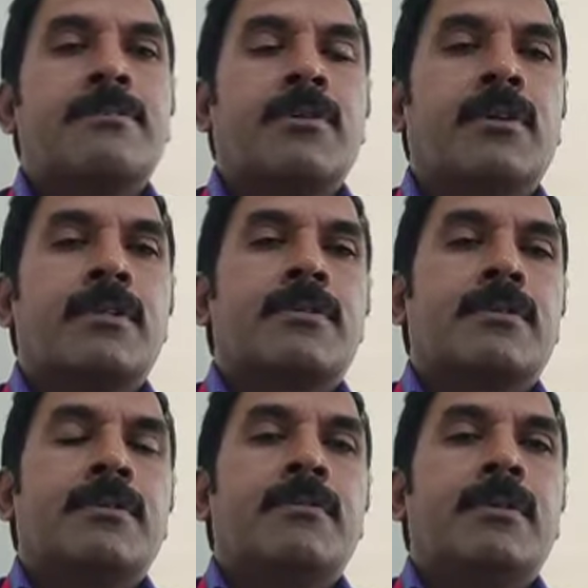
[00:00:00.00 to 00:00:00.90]
of roles
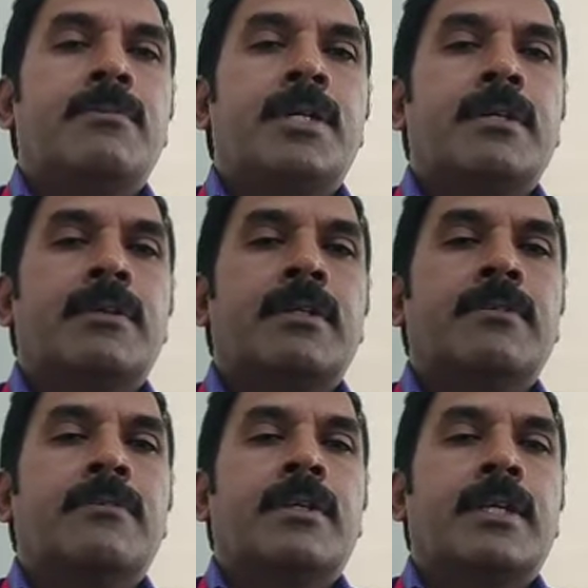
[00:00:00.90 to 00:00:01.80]
will be
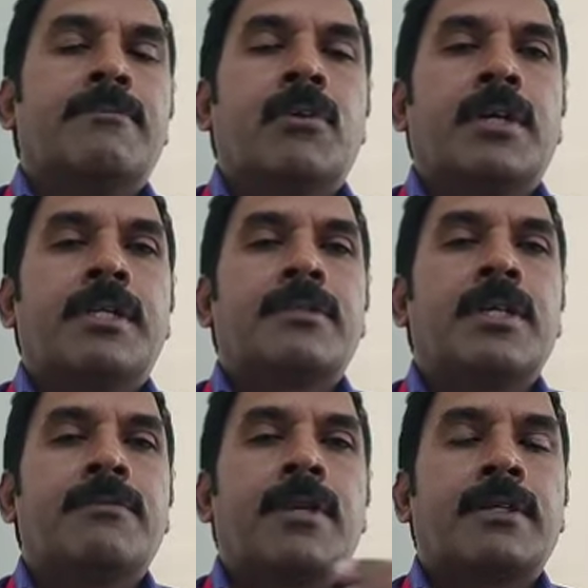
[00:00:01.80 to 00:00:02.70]
given for an employee.
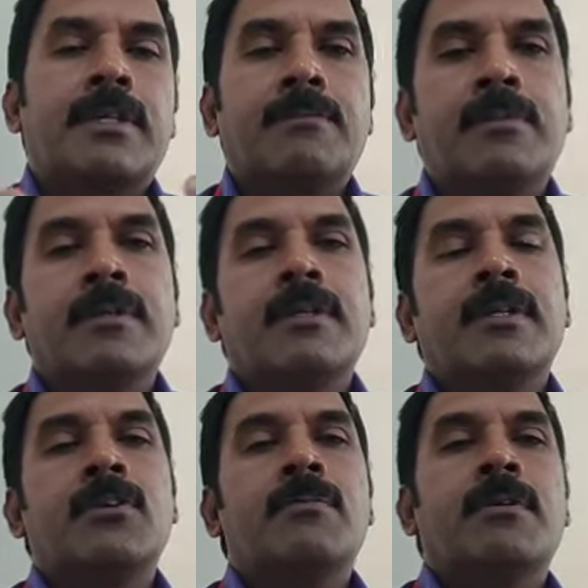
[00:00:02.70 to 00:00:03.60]
Say for example,
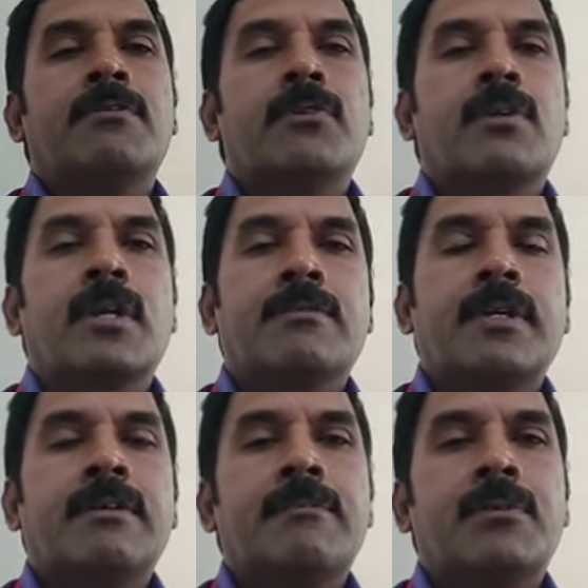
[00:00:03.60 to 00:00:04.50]
a group of 4 or
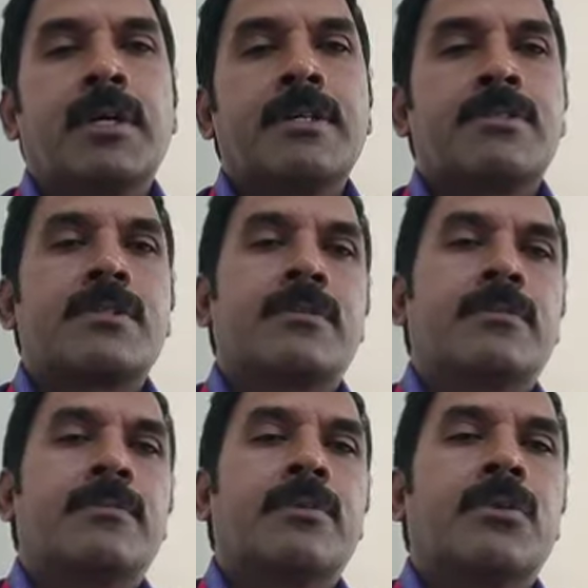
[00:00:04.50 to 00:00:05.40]
5 employees
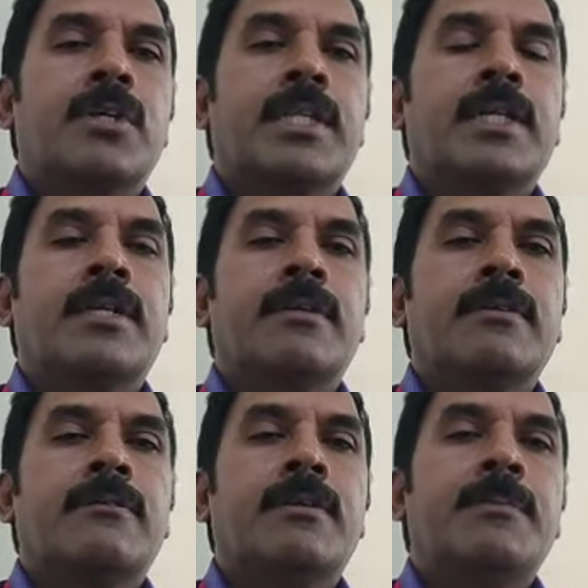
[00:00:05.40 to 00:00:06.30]
put together
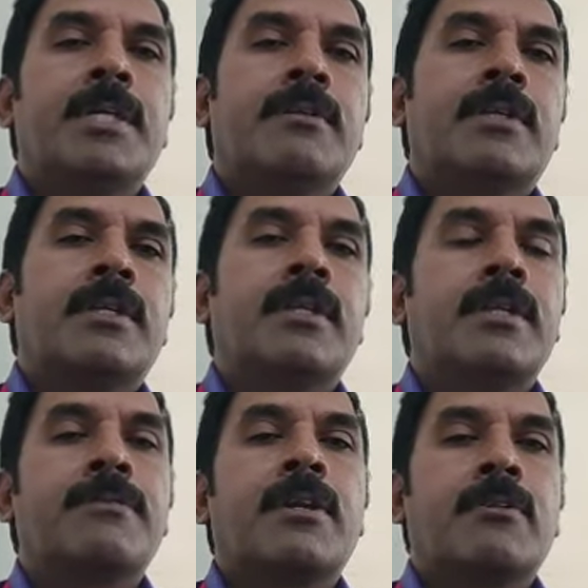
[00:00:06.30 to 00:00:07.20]
will be
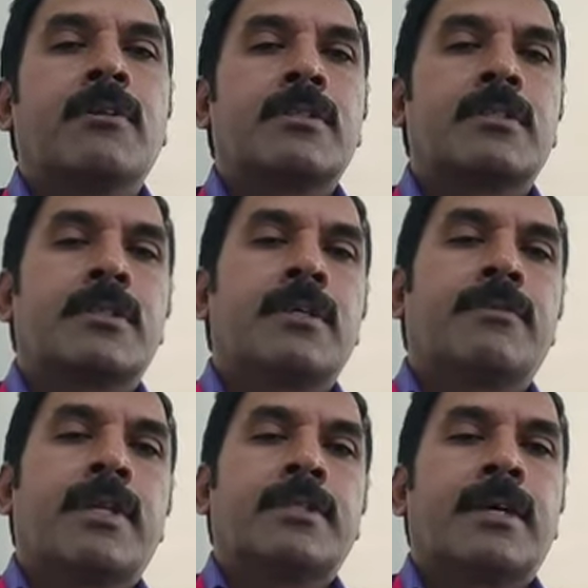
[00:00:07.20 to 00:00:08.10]
given different roles. Say
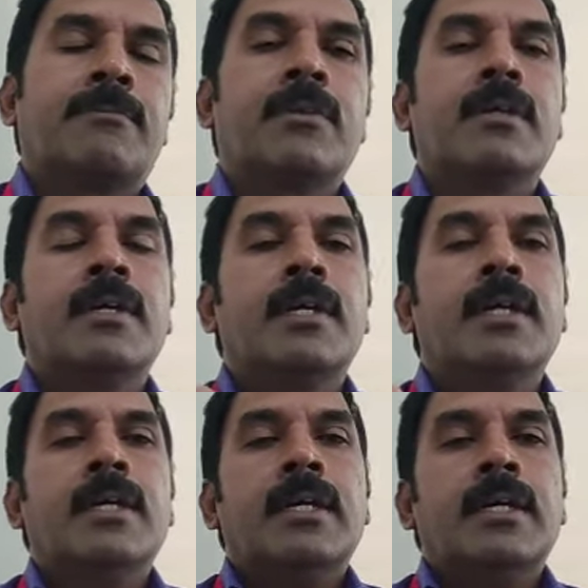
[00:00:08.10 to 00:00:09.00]
for example,
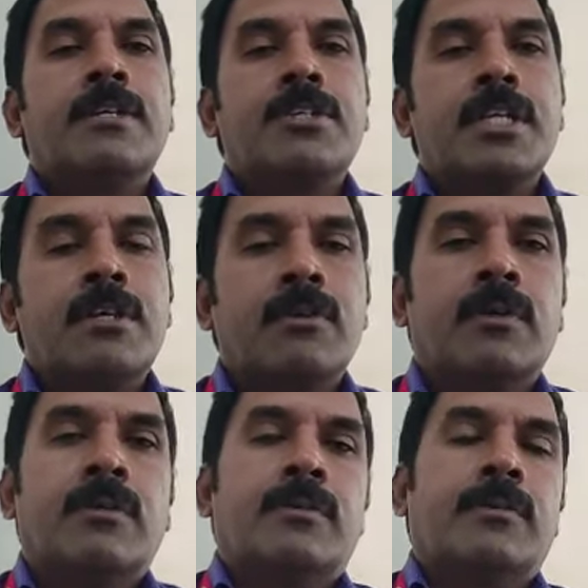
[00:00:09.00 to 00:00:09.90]
a
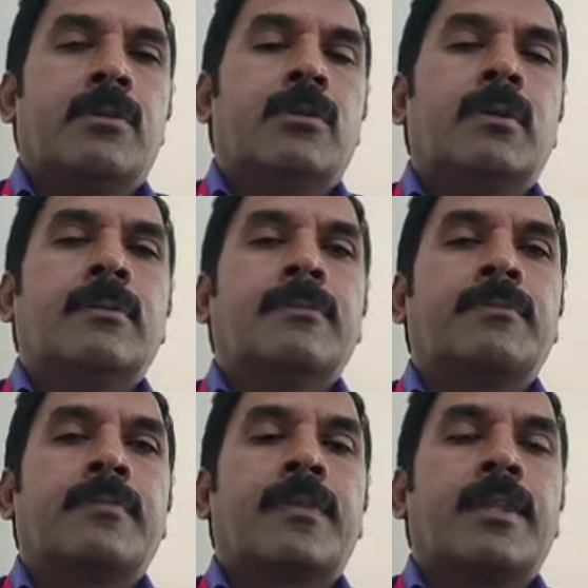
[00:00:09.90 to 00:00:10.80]
CEO role,
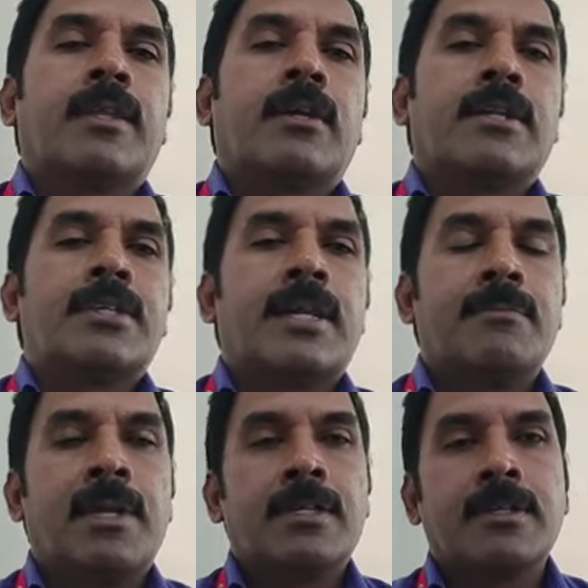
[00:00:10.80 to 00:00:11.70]
or a
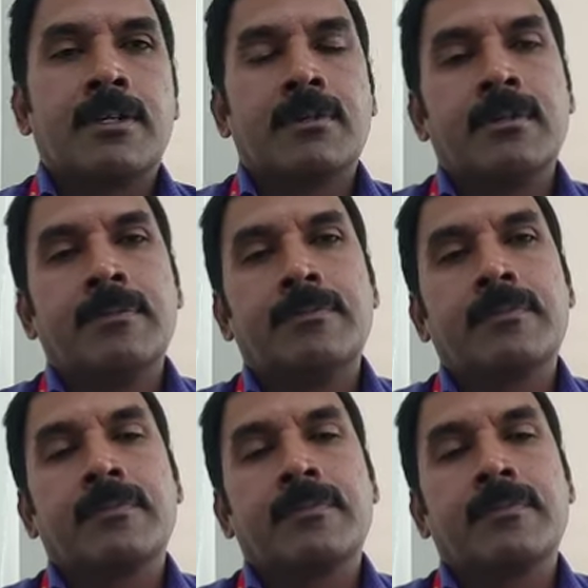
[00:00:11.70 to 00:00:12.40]
general manager role,